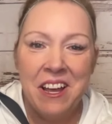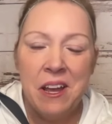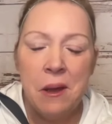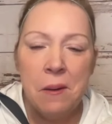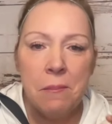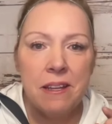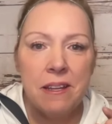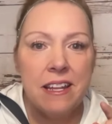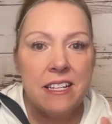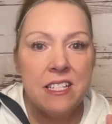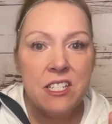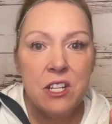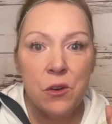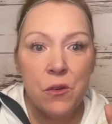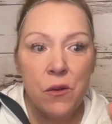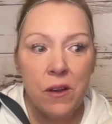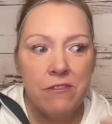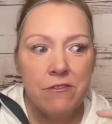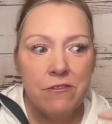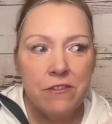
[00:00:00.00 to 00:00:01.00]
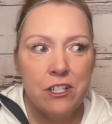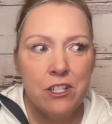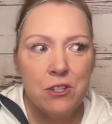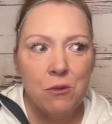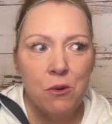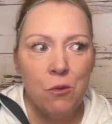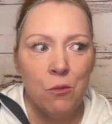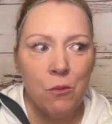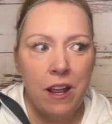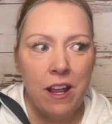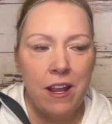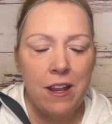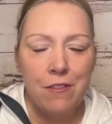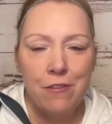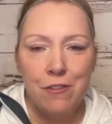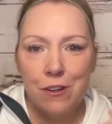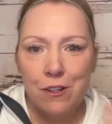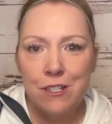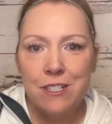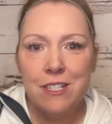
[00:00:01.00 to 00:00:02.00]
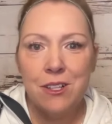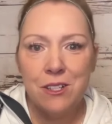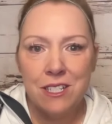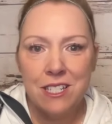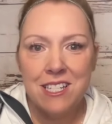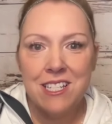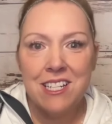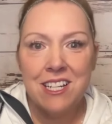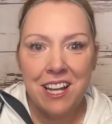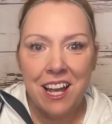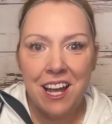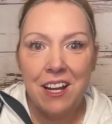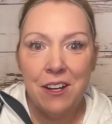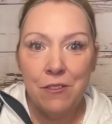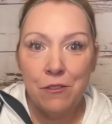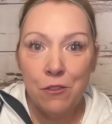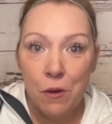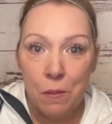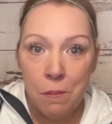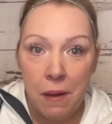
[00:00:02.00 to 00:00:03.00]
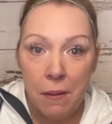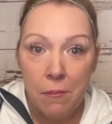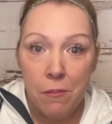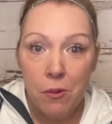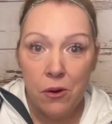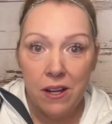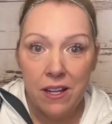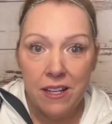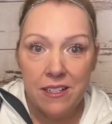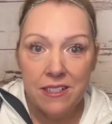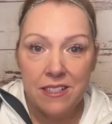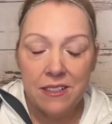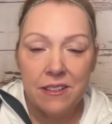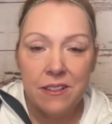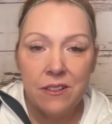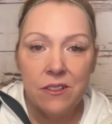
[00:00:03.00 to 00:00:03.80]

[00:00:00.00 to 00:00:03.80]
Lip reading: But that's a great visual way for adults to kind of remember it, a little